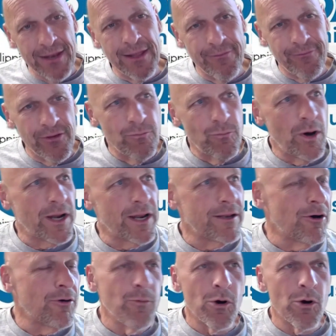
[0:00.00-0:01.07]
If you want to
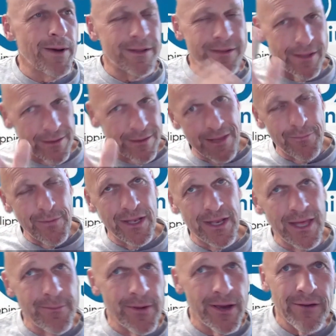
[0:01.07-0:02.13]
know more about that, send me an
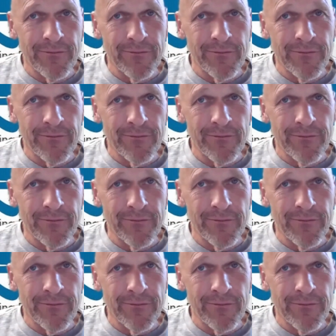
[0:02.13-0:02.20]
email.